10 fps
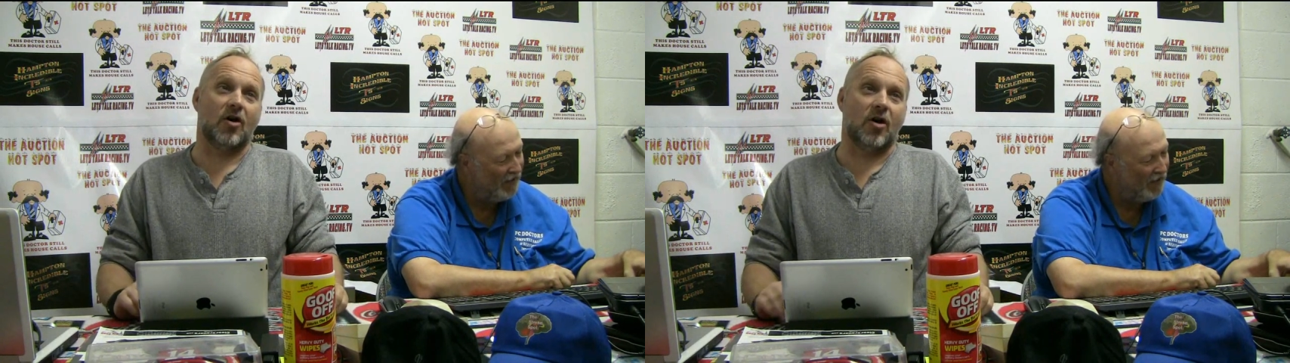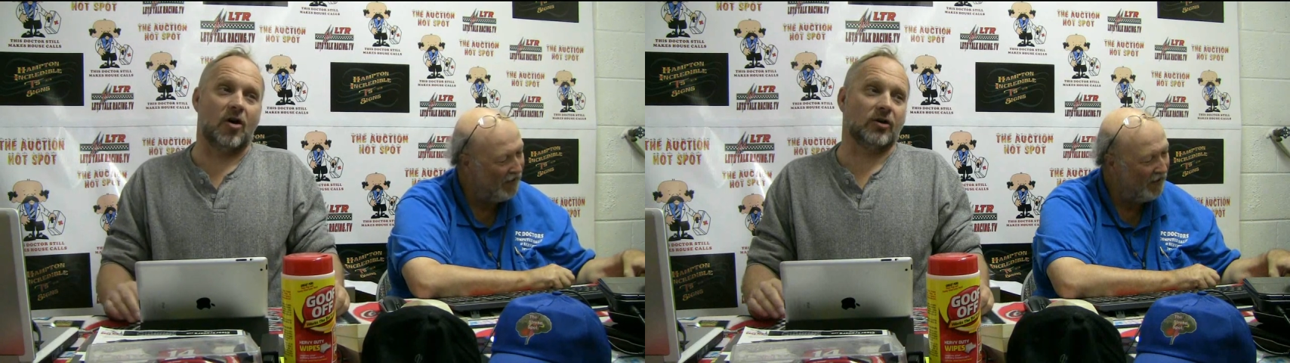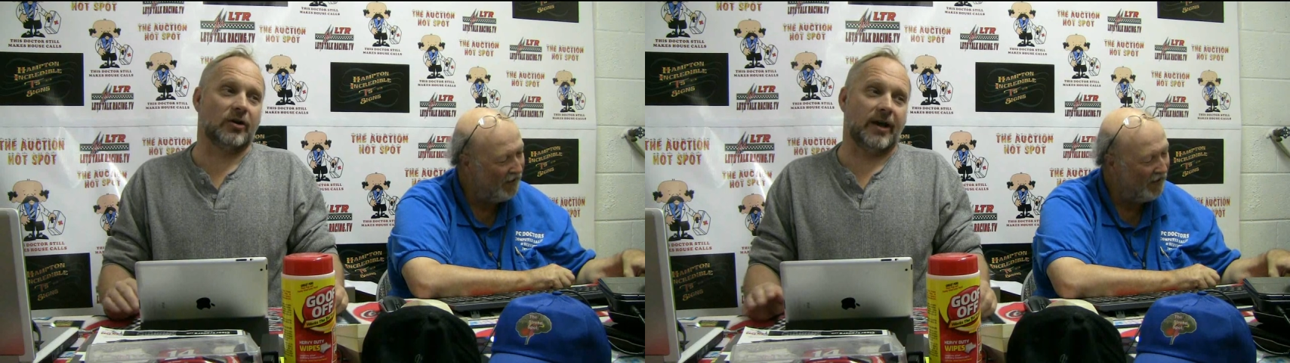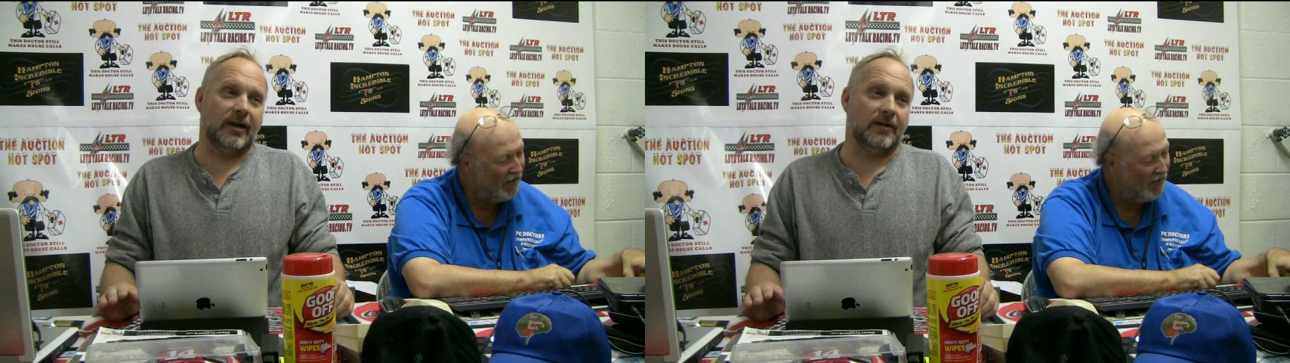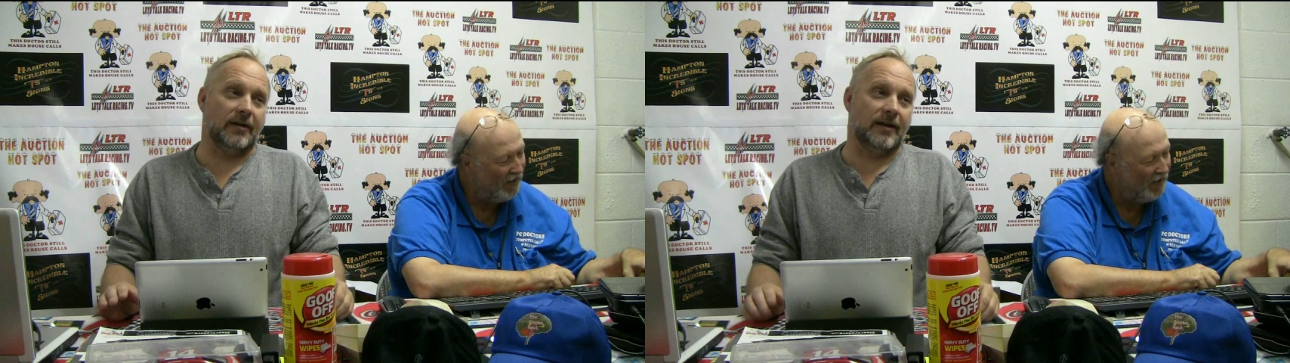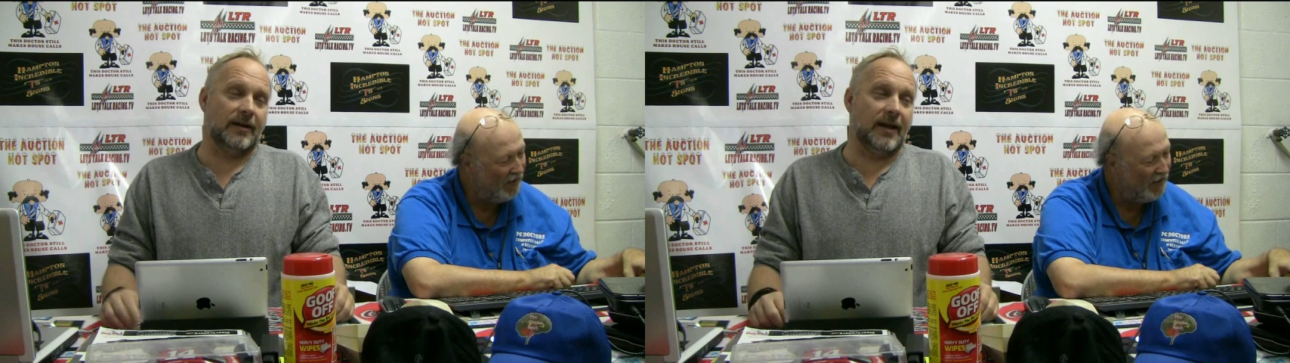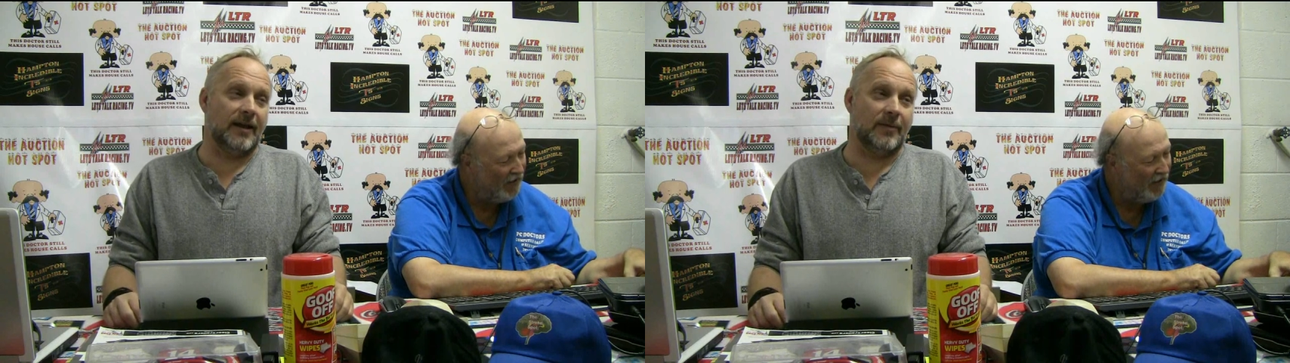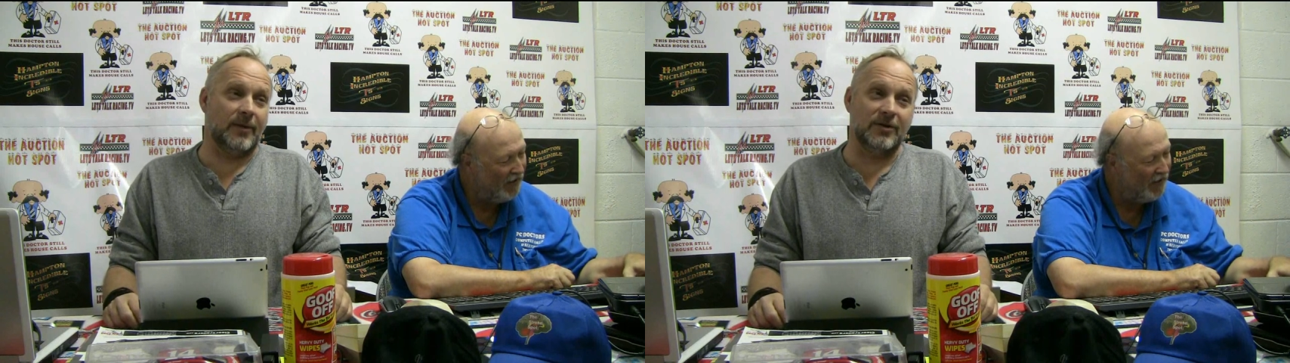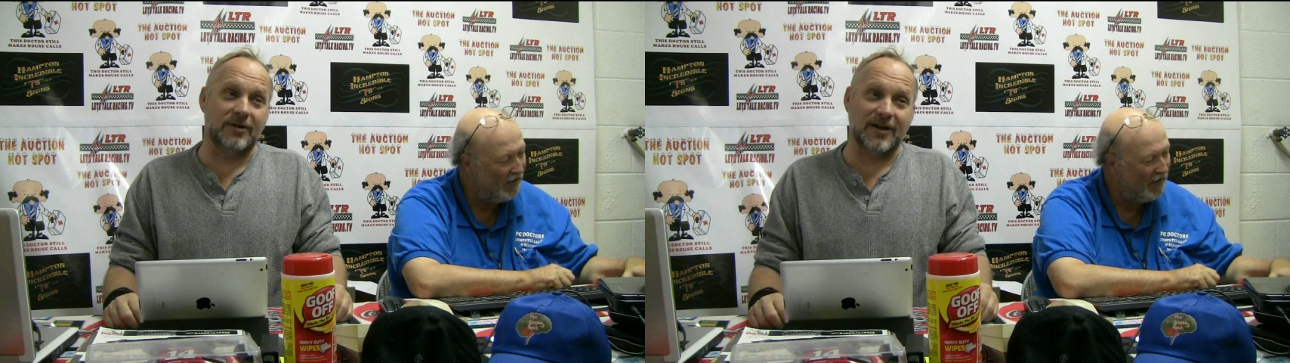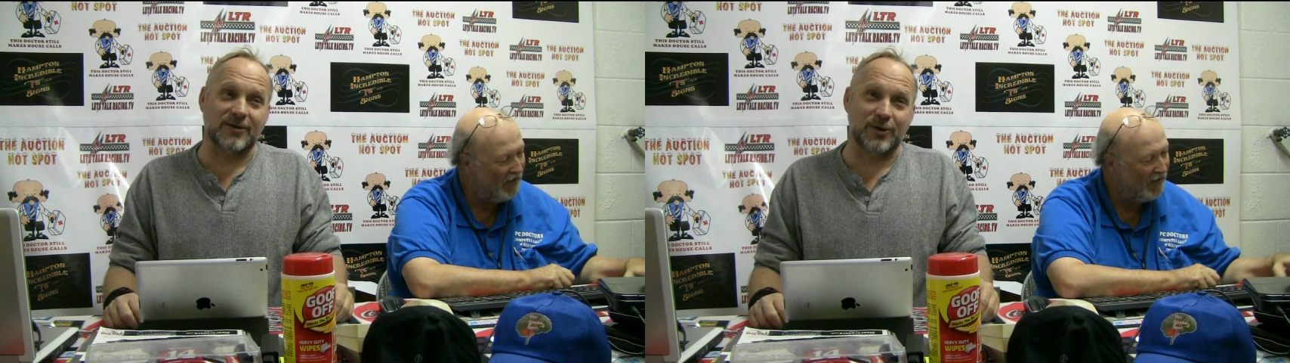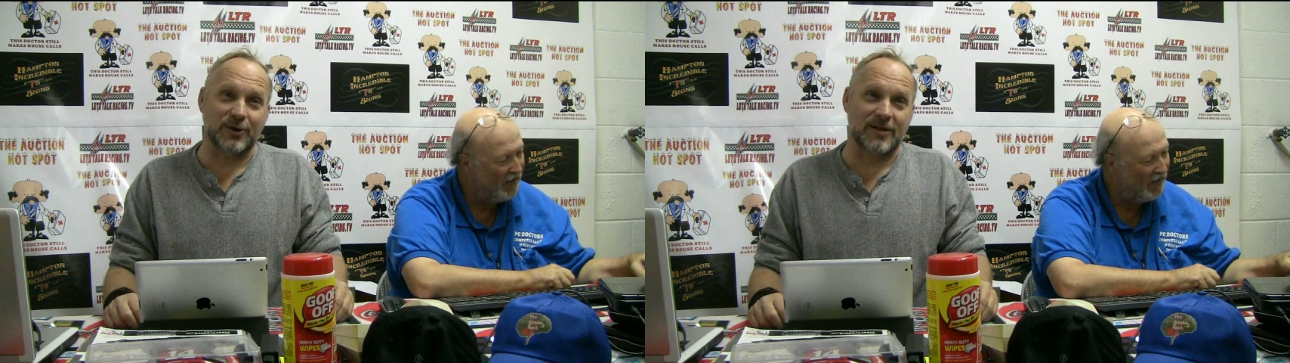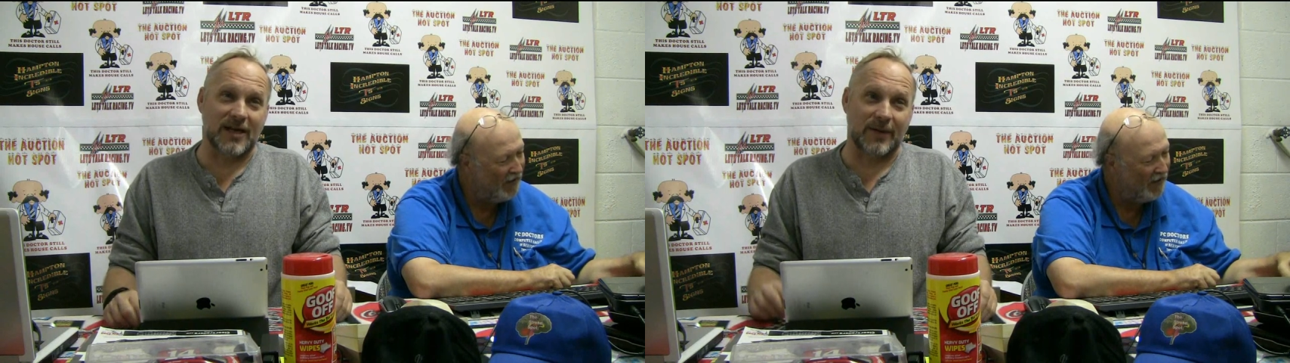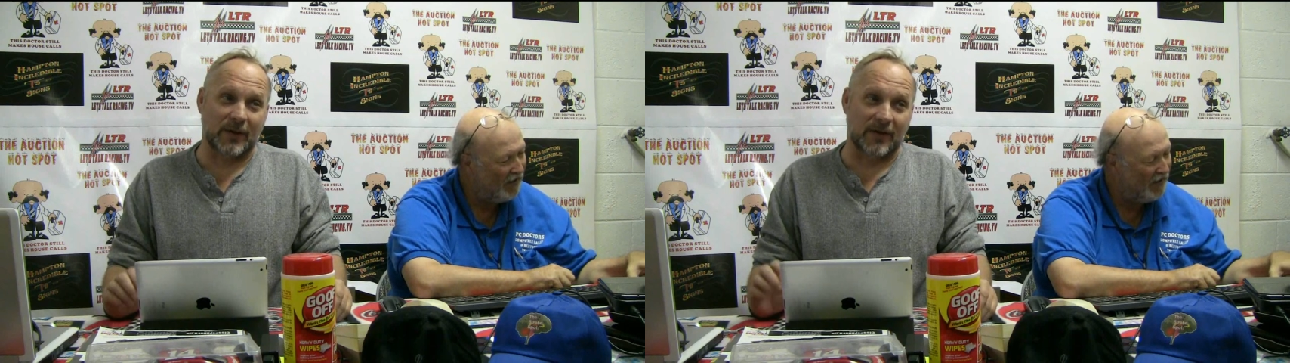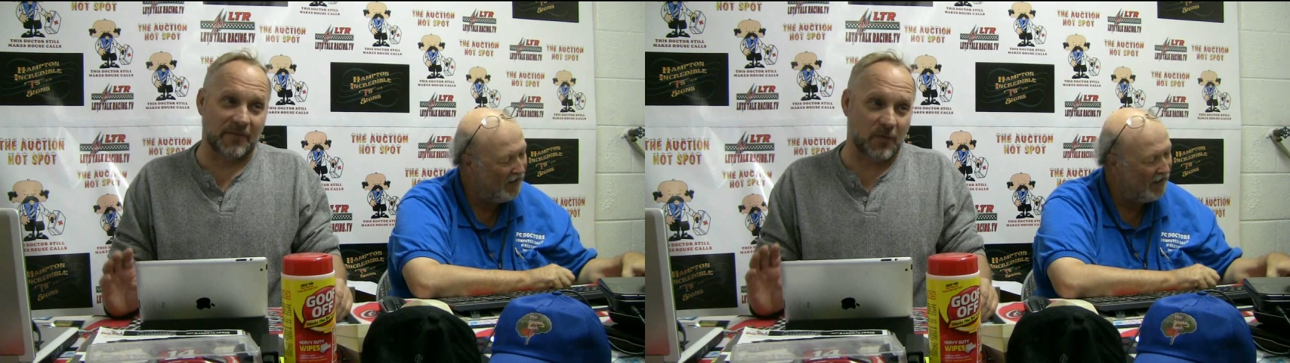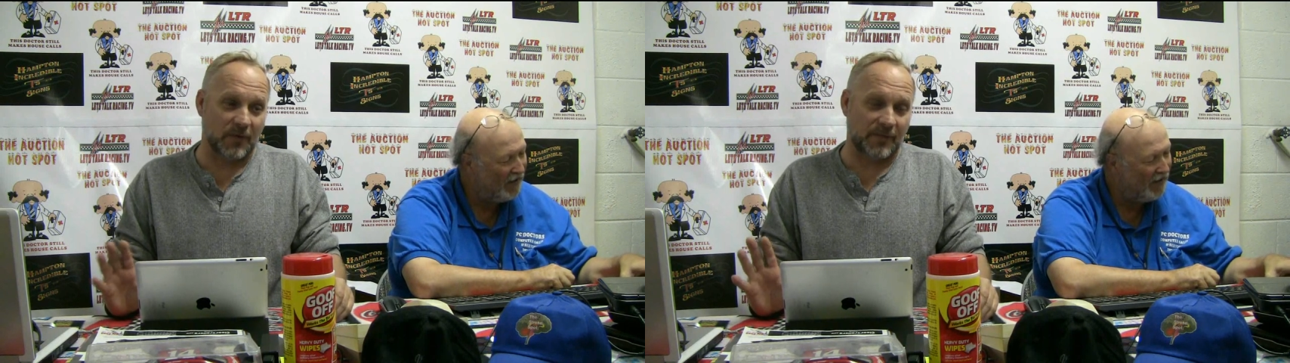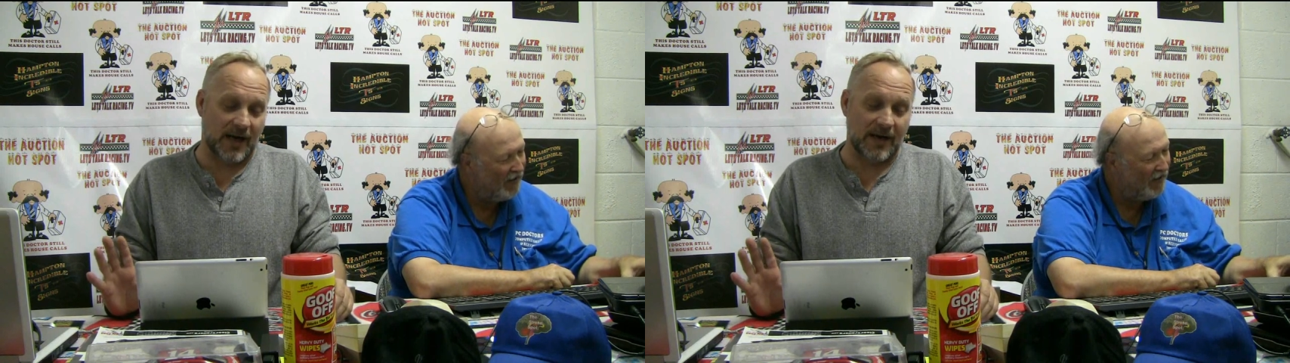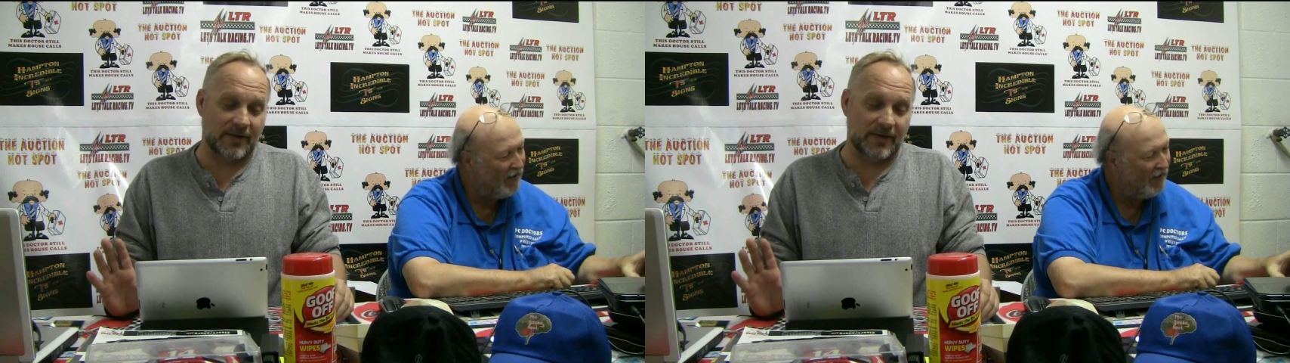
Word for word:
Speaker 1: all day, and, and I mean, you guys are usually up there four or five